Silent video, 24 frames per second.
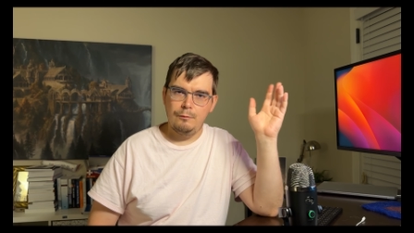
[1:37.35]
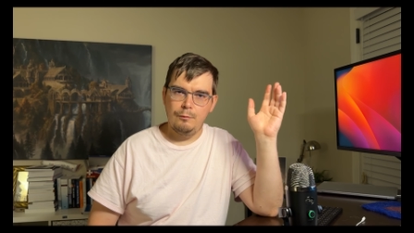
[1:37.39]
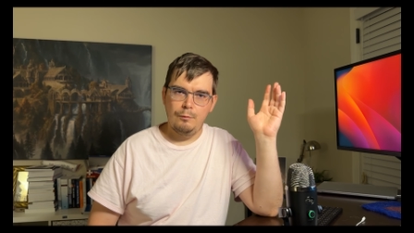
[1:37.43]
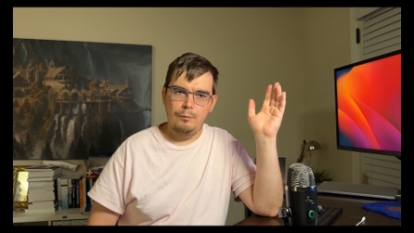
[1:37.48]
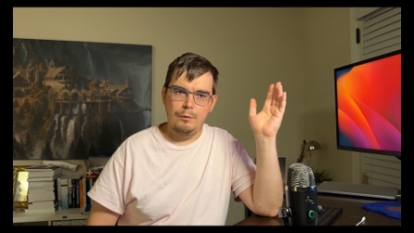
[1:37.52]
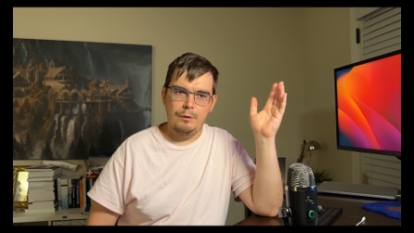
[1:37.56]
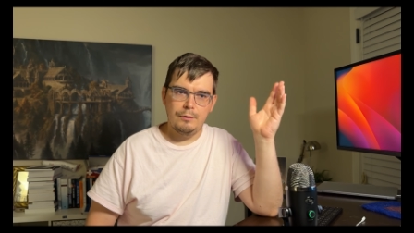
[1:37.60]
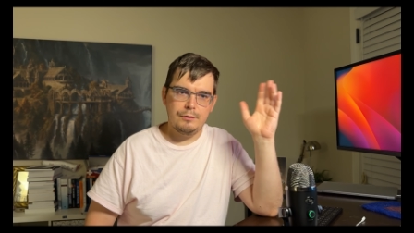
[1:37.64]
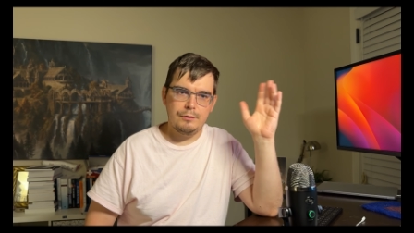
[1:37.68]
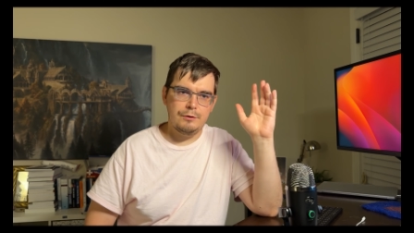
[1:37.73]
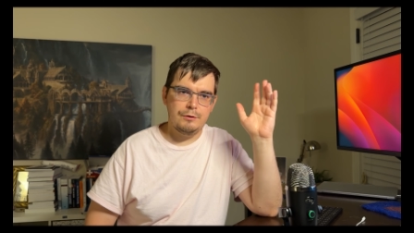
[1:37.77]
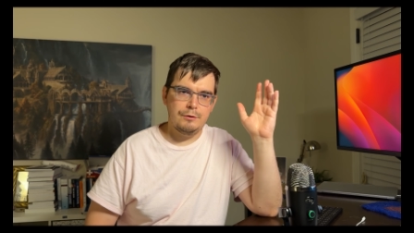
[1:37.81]

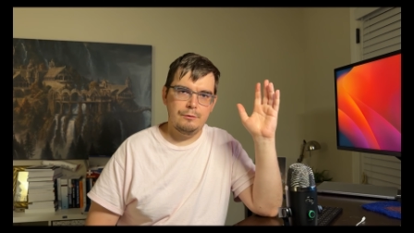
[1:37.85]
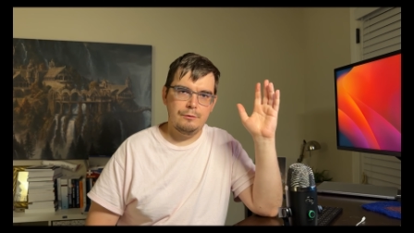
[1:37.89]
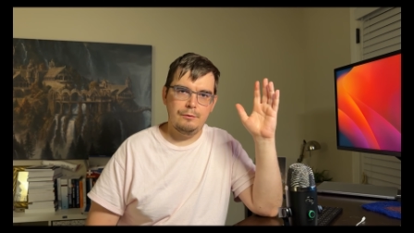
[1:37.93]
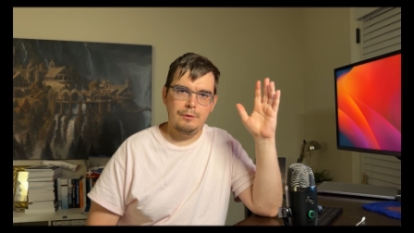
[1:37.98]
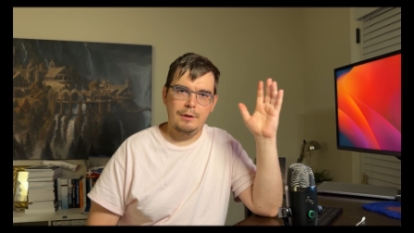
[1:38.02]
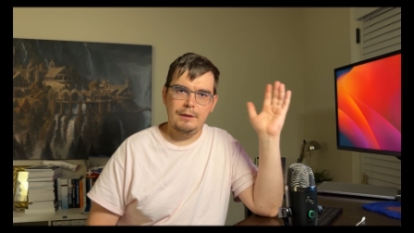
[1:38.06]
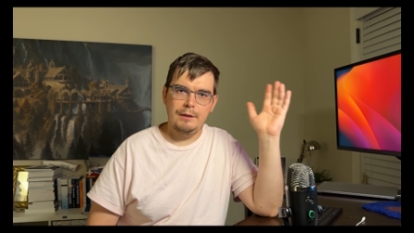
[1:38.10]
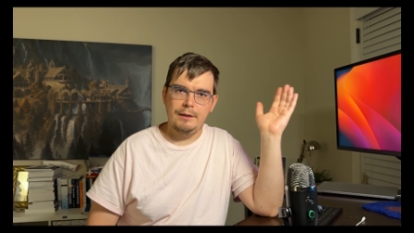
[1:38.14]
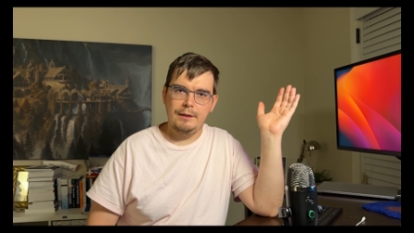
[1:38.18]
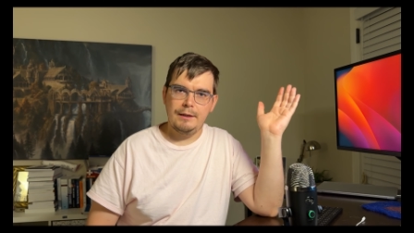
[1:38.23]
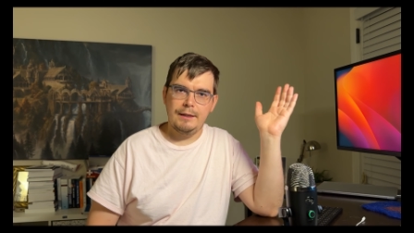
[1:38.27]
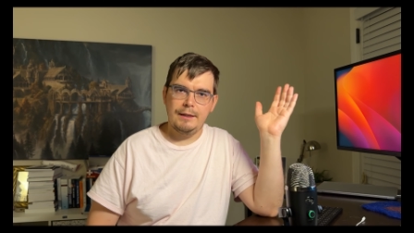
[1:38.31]
what you
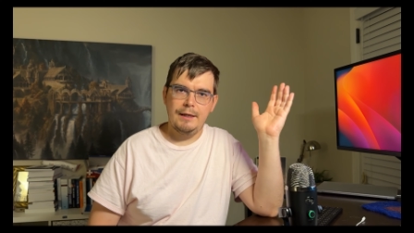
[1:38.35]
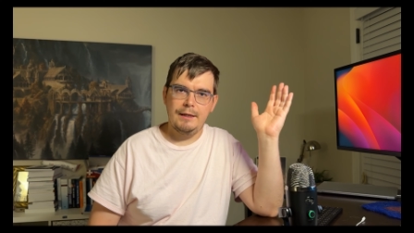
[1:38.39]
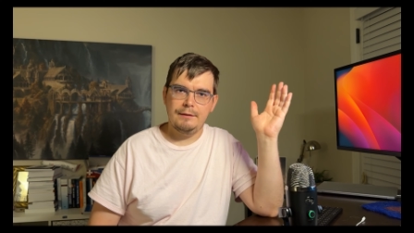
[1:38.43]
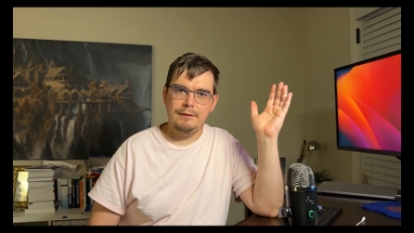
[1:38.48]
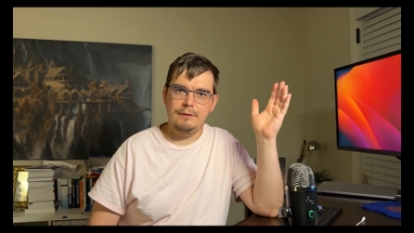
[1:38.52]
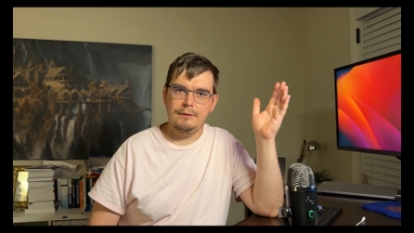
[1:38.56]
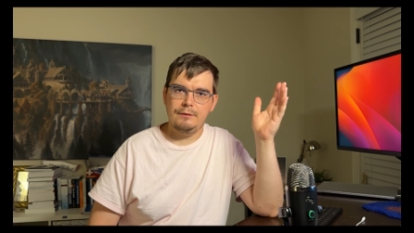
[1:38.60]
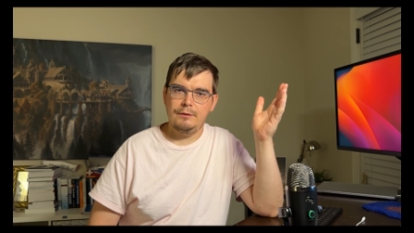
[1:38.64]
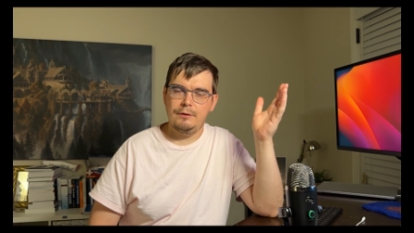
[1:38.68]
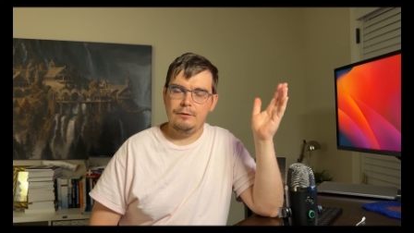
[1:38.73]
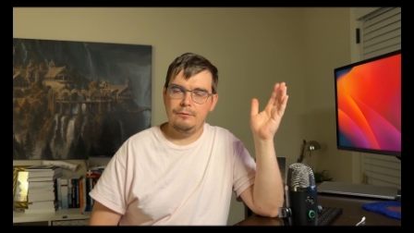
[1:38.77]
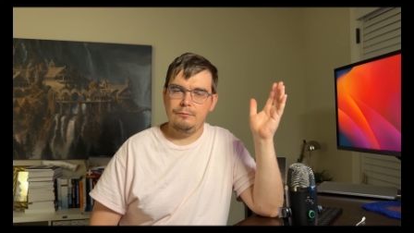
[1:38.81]

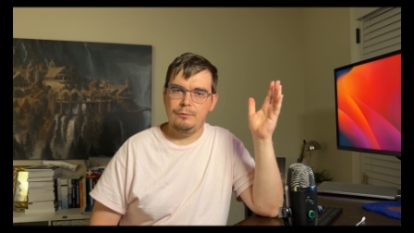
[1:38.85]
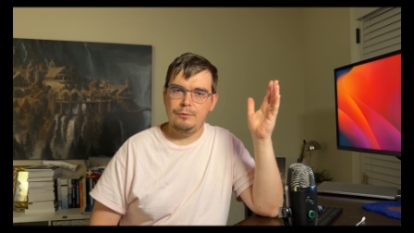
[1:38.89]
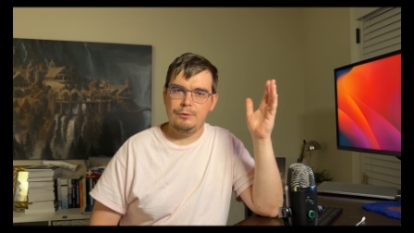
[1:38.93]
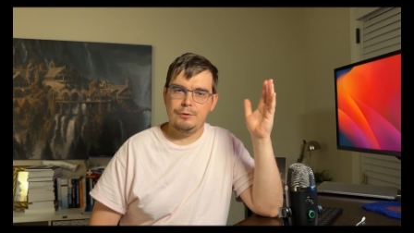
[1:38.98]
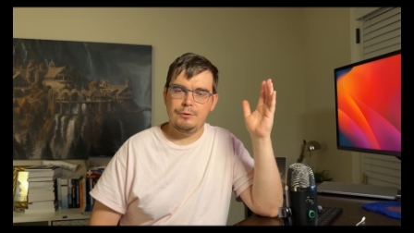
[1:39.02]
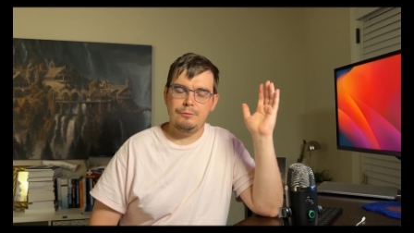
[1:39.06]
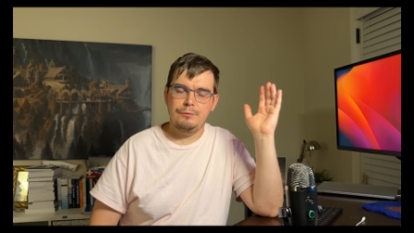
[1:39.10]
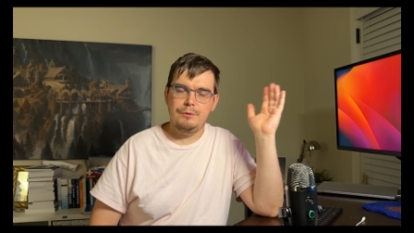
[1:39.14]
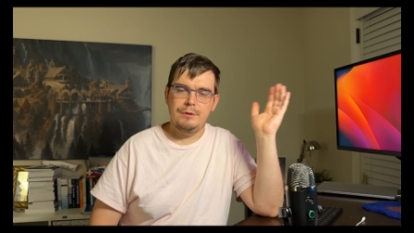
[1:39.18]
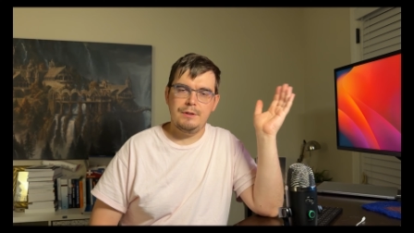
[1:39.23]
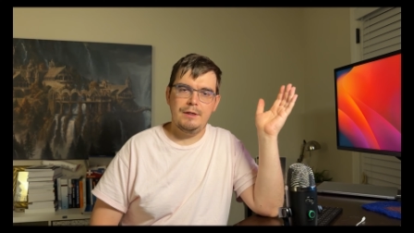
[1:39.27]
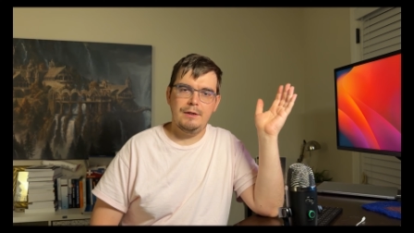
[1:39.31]
allocated and
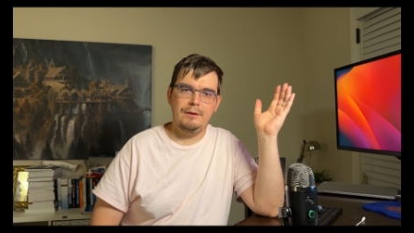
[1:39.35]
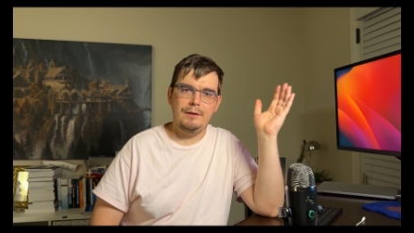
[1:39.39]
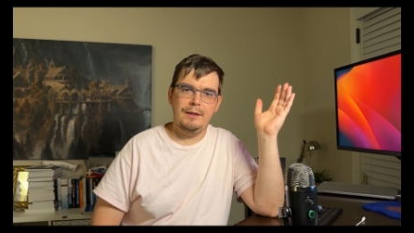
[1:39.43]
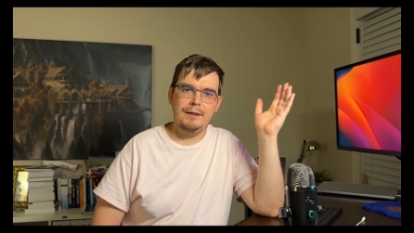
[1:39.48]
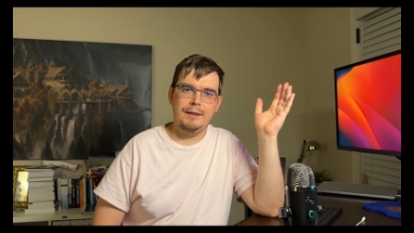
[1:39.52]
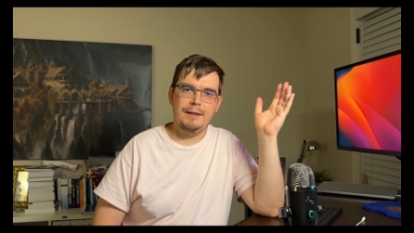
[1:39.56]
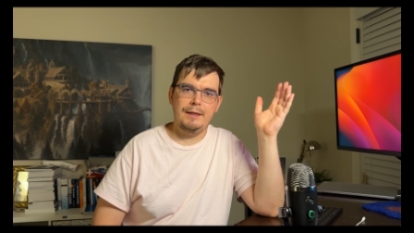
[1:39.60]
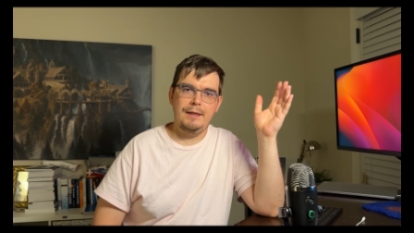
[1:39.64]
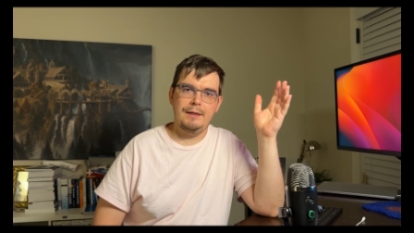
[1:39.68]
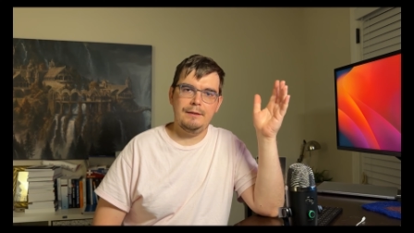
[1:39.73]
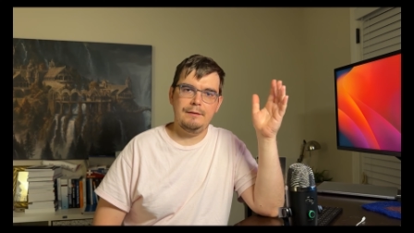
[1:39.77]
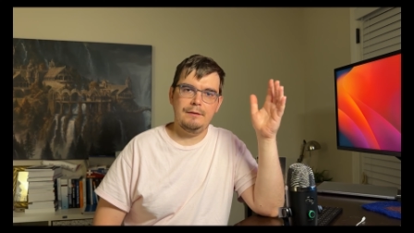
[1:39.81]
what you
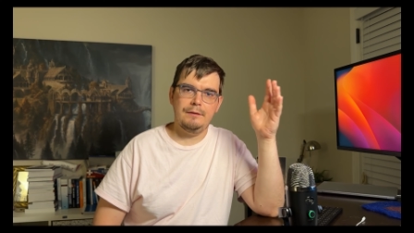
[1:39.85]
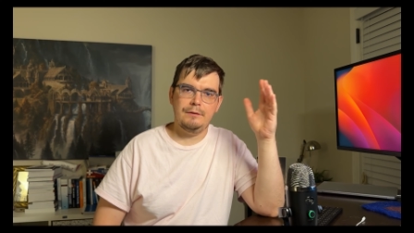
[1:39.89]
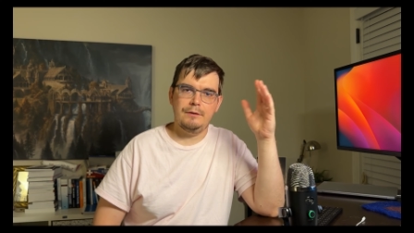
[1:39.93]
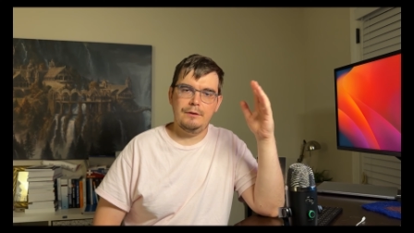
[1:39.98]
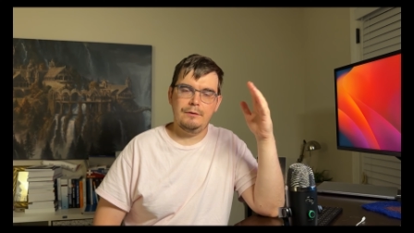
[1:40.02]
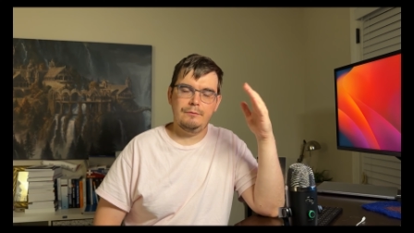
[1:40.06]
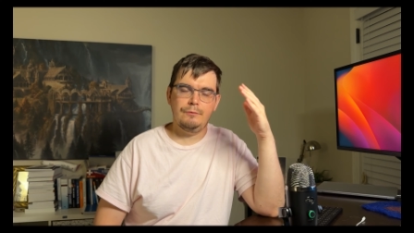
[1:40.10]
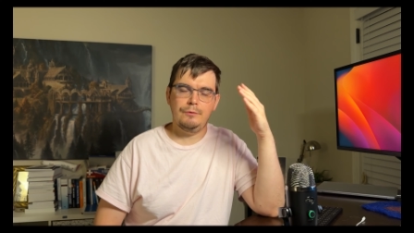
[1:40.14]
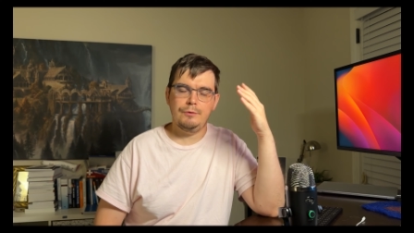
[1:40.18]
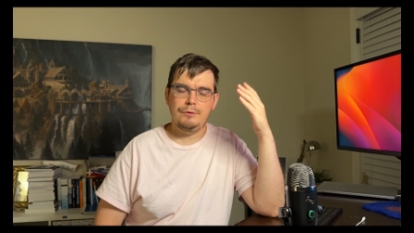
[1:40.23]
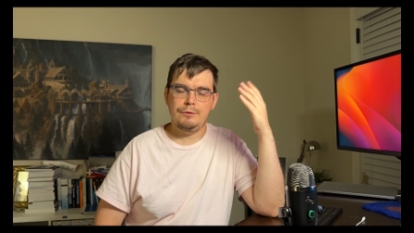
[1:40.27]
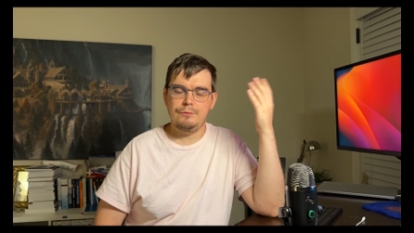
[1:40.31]
deallocated
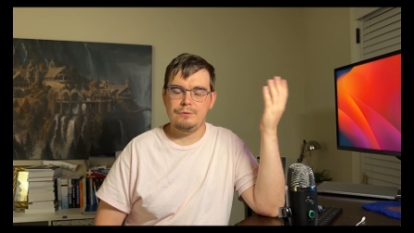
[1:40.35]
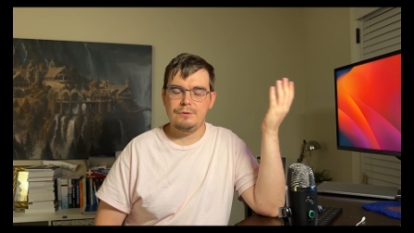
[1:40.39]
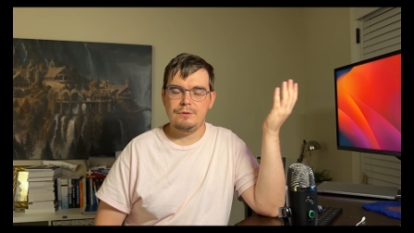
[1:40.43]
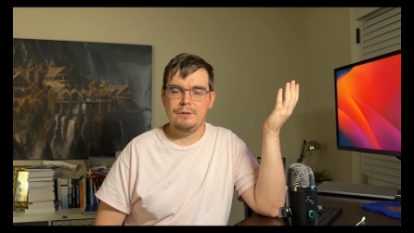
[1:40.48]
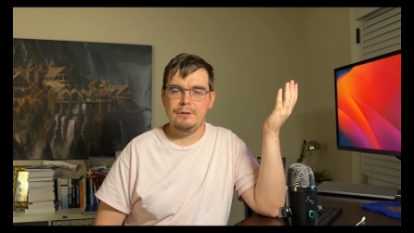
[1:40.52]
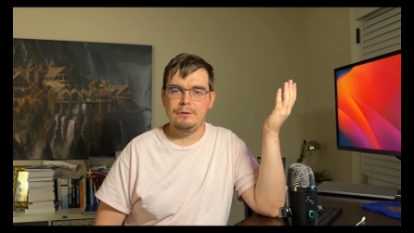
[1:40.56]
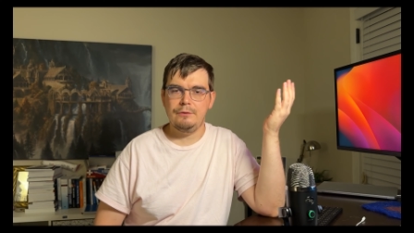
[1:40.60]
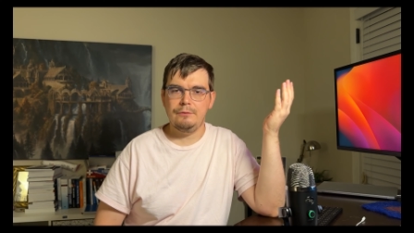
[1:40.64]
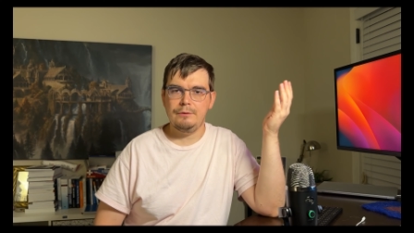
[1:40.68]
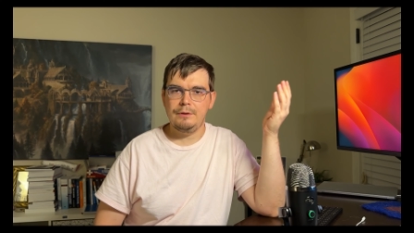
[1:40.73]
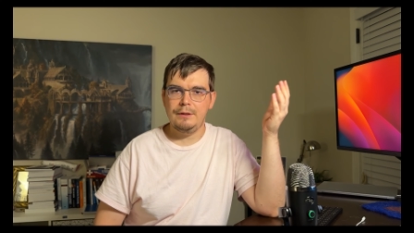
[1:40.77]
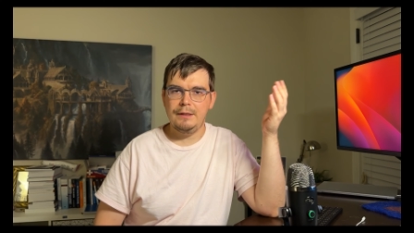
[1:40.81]
and what you
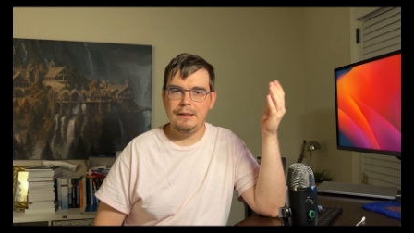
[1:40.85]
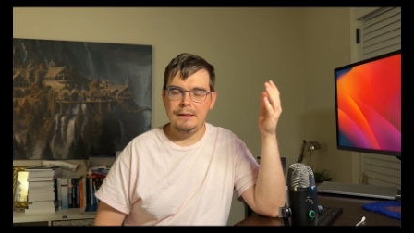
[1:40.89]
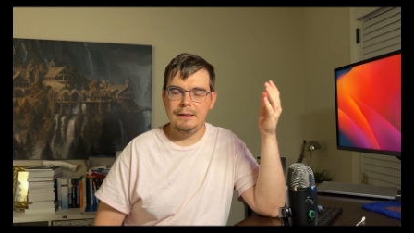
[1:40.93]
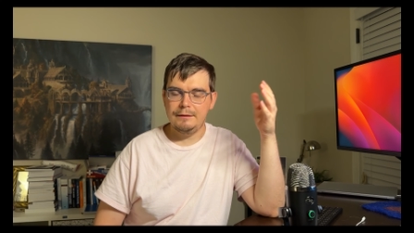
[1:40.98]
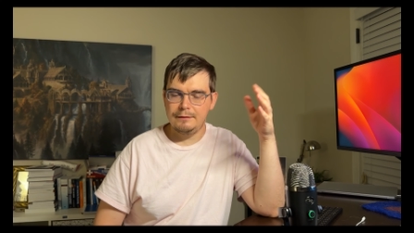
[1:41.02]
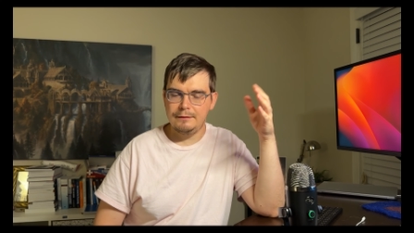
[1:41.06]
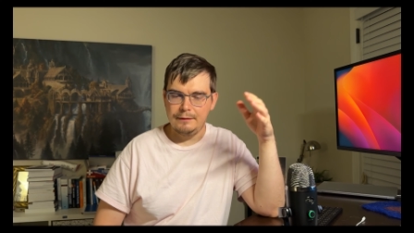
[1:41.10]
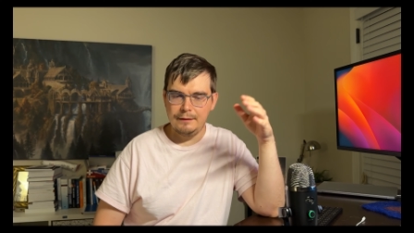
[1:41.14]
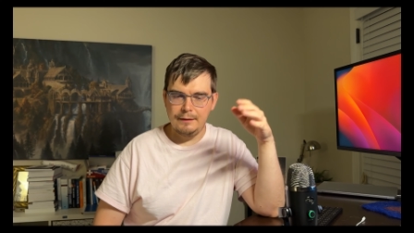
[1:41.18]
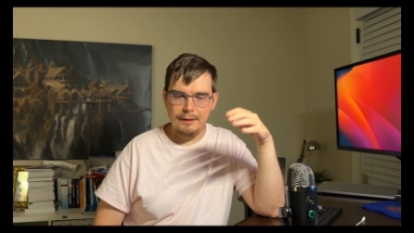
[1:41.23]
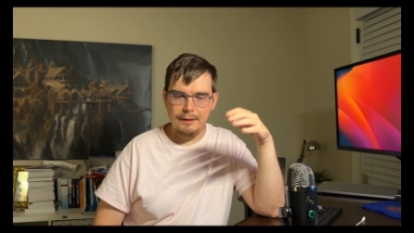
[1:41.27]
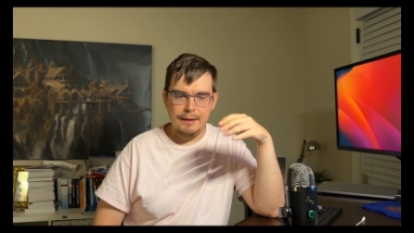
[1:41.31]
still need